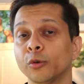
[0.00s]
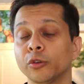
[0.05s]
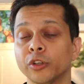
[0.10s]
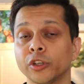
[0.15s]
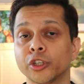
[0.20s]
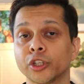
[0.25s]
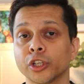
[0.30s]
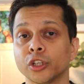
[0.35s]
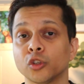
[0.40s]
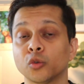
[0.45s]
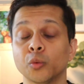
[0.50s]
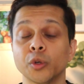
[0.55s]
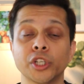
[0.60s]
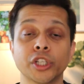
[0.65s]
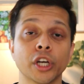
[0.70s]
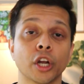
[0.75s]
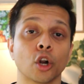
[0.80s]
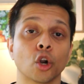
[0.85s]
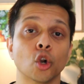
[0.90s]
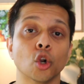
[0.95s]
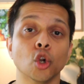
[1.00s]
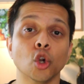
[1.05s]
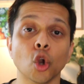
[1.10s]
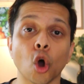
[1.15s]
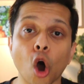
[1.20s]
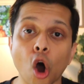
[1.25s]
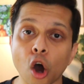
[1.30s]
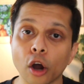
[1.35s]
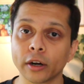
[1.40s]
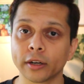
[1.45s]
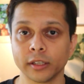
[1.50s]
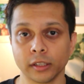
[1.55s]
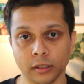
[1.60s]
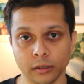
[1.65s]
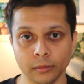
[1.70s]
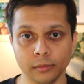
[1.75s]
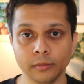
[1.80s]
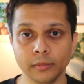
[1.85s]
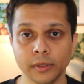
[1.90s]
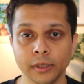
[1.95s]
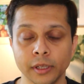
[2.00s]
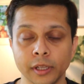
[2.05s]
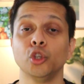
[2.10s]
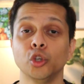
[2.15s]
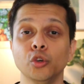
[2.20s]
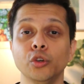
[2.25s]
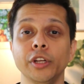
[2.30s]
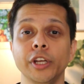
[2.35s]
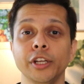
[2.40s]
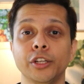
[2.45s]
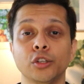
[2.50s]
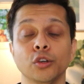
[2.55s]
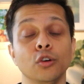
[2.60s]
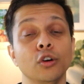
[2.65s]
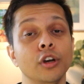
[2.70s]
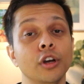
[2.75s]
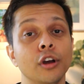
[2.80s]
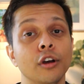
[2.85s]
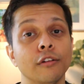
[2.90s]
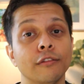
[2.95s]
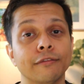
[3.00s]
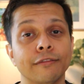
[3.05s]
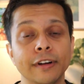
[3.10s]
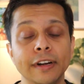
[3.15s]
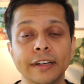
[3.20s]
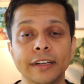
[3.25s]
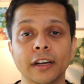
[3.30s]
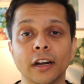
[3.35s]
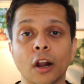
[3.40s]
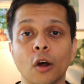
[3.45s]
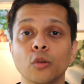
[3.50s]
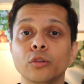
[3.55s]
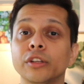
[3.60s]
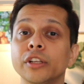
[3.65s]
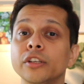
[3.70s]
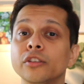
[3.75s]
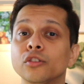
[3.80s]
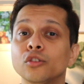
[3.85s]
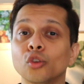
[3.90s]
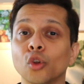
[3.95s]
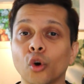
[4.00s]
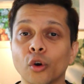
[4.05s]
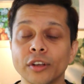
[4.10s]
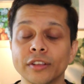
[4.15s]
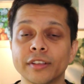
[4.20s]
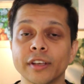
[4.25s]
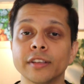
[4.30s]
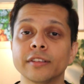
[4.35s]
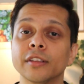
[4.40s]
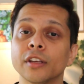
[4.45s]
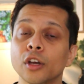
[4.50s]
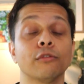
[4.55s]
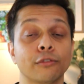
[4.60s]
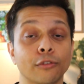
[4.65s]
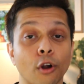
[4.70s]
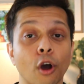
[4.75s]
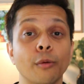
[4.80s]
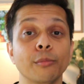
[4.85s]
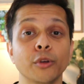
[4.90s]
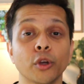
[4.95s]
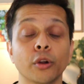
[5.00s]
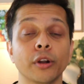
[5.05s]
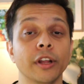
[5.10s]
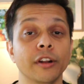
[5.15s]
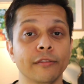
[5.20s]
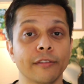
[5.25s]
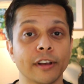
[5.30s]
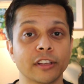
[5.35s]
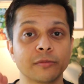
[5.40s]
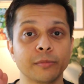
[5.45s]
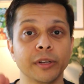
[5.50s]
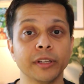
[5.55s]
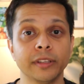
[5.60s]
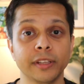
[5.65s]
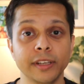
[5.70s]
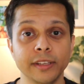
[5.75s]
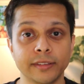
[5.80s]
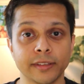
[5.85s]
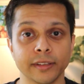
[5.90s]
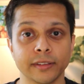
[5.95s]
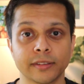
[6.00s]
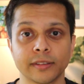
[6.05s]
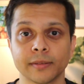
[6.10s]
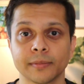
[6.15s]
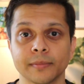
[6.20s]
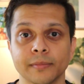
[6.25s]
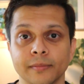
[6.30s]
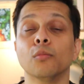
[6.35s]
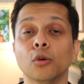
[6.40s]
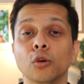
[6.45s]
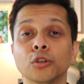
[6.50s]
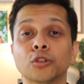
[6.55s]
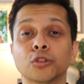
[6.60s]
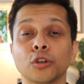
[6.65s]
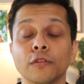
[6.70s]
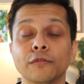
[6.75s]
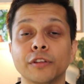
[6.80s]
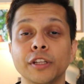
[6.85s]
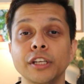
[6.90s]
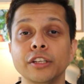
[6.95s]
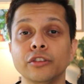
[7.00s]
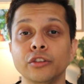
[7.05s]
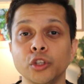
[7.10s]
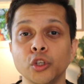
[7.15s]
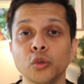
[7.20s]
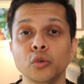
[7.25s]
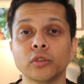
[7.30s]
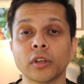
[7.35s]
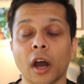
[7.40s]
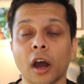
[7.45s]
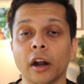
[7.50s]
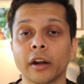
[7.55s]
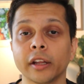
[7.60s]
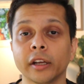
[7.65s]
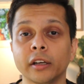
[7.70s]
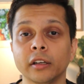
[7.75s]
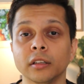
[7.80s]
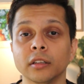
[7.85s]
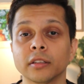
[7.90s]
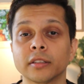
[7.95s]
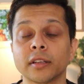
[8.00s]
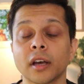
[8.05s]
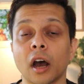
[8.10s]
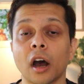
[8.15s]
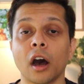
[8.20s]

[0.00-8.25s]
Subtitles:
positions, which are long-term, you need to filter out these noises from your investment thesis. Most of these news articles